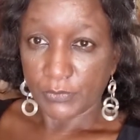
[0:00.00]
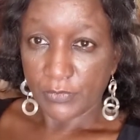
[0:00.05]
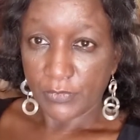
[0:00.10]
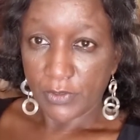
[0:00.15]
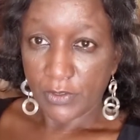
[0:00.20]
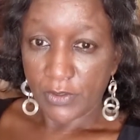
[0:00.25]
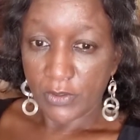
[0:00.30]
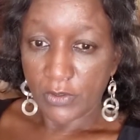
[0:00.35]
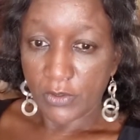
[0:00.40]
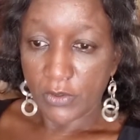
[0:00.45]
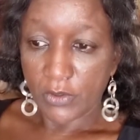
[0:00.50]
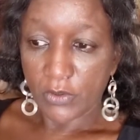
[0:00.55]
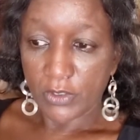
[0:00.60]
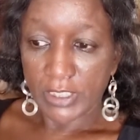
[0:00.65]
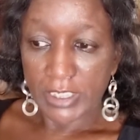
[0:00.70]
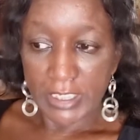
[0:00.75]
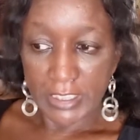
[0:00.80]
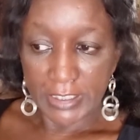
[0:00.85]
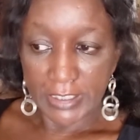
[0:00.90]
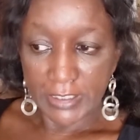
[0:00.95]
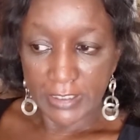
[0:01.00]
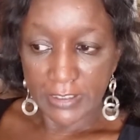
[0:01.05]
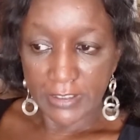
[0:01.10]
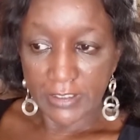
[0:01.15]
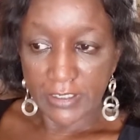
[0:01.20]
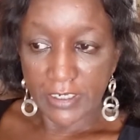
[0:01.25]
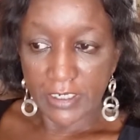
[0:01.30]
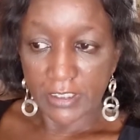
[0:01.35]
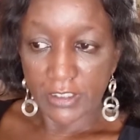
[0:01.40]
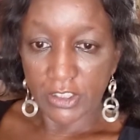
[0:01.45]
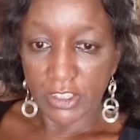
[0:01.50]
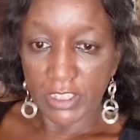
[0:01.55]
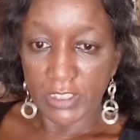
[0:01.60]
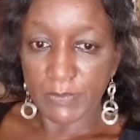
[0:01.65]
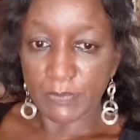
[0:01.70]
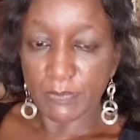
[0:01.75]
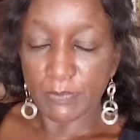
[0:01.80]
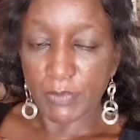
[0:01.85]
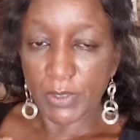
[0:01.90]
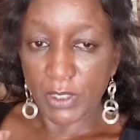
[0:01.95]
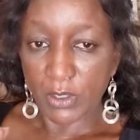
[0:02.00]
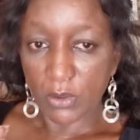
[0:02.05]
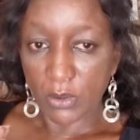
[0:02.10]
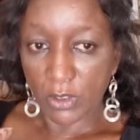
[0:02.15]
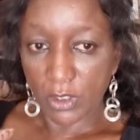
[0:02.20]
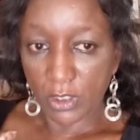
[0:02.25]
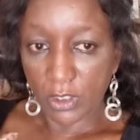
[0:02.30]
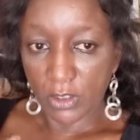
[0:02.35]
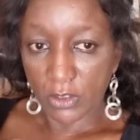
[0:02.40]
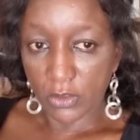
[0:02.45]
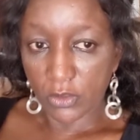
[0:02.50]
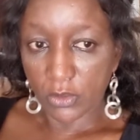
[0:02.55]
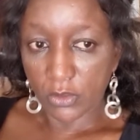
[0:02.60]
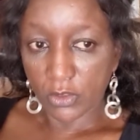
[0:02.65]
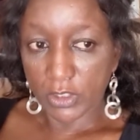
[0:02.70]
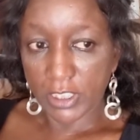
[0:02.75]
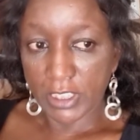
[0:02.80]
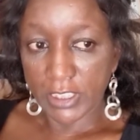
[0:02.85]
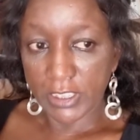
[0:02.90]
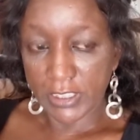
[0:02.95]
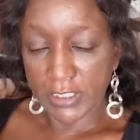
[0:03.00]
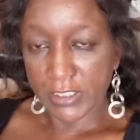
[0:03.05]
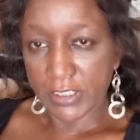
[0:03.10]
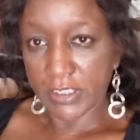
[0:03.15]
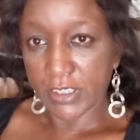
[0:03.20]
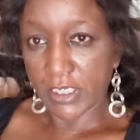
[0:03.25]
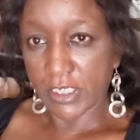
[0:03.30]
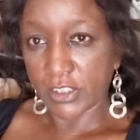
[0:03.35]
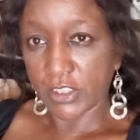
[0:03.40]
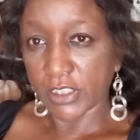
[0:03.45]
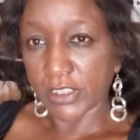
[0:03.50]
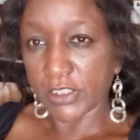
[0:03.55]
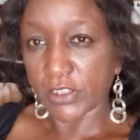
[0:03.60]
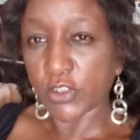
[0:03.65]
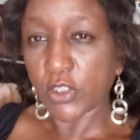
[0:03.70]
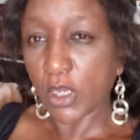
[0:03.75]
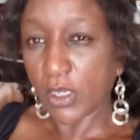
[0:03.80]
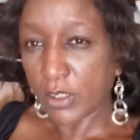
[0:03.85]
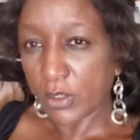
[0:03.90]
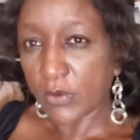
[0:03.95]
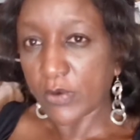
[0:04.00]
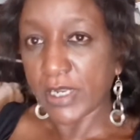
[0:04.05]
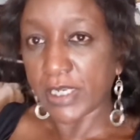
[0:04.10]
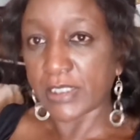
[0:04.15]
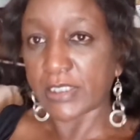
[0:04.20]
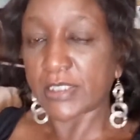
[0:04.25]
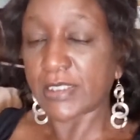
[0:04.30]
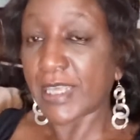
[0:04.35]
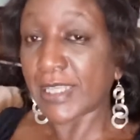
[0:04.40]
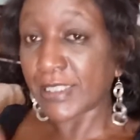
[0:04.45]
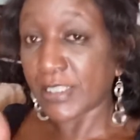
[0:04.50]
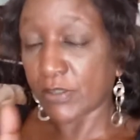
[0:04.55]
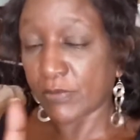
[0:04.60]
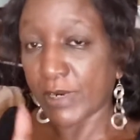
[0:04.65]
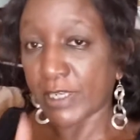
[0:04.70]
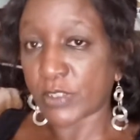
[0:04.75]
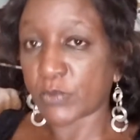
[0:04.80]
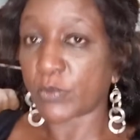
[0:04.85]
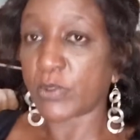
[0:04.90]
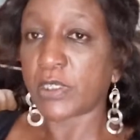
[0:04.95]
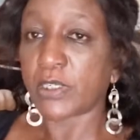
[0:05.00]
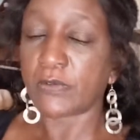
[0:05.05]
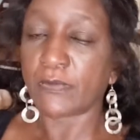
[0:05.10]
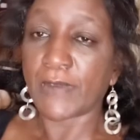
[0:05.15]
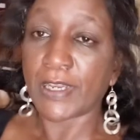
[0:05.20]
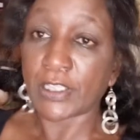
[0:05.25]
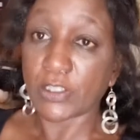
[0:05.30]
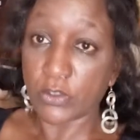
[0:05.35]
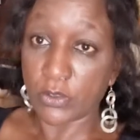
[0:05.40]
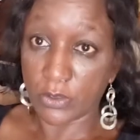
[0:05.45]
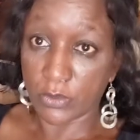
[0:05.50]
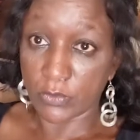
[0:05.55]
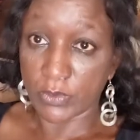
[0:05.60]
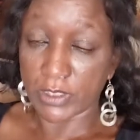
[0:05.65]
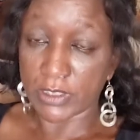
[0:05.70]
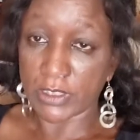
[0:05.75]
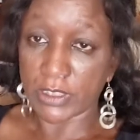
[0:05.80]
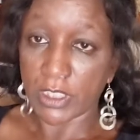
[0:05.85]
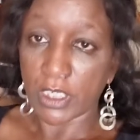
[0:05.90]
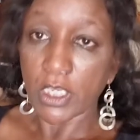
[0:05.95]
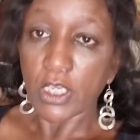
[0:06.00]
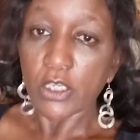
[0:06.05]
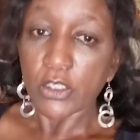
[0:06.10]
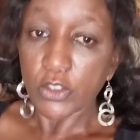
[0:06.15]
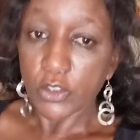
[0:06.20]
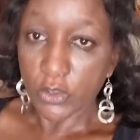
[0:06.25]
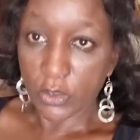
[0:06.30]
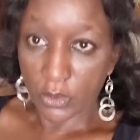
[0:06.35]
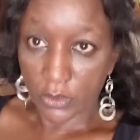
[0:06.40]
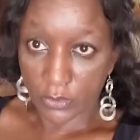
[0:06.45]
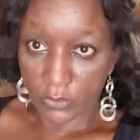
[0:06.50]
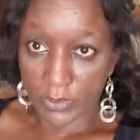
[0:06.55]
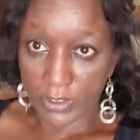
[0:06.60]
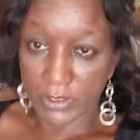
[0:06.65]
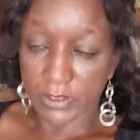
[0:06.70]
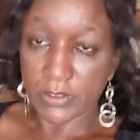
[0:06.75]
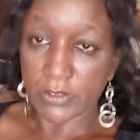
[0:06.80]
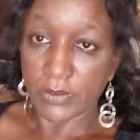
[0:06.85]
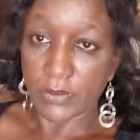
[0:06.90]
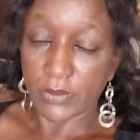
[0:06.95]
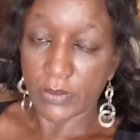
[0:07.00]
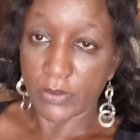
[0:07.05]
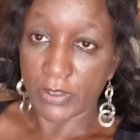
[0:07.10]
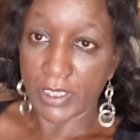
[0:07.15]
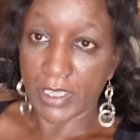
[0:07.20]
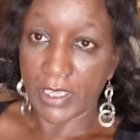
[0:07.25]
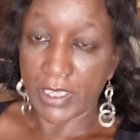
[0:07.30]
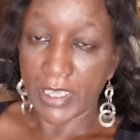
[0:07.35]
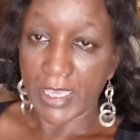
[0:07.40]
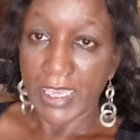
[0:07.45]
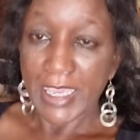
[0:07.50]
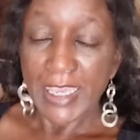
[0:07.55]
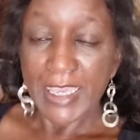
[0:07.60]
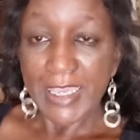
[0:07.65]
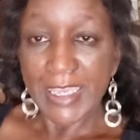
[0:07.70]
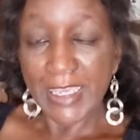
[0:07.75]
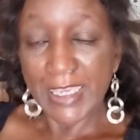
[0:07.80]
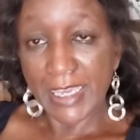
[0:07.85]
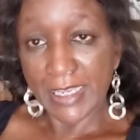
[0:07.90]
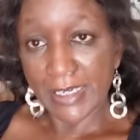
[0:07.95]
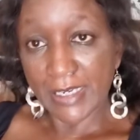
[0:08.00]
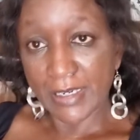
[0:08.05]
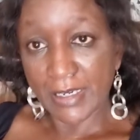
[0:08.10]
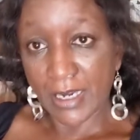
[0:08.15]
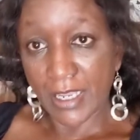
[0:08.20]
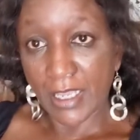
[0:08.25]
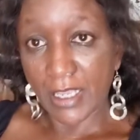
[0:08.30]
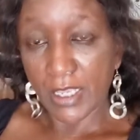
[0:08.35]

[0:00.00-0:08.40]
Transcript: You know, kirereria, just, you know, kirereria, just tolerate. That's the right word, in fact, tolerate. Tolerate, okay? Iganera,